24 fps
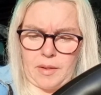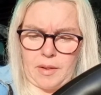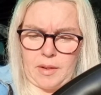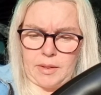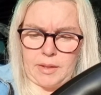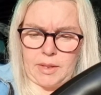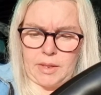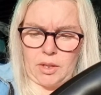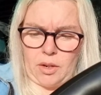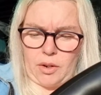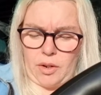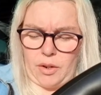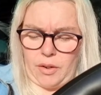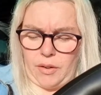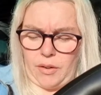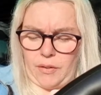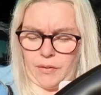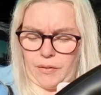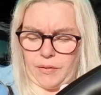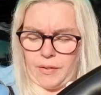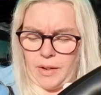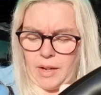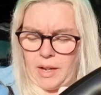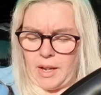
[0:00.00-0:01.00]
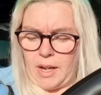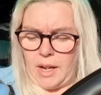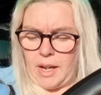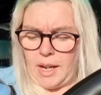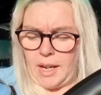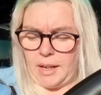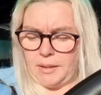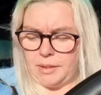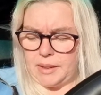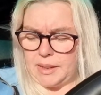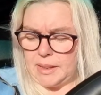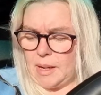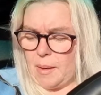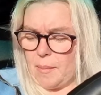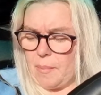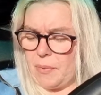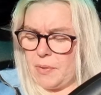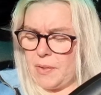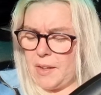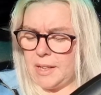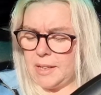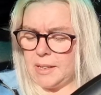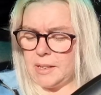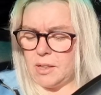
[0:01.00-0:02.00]
So if some
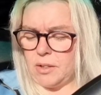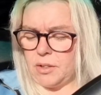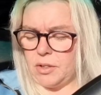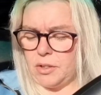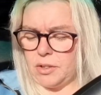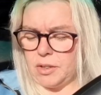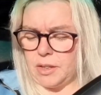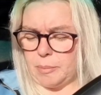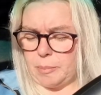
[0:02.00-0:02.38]
things on your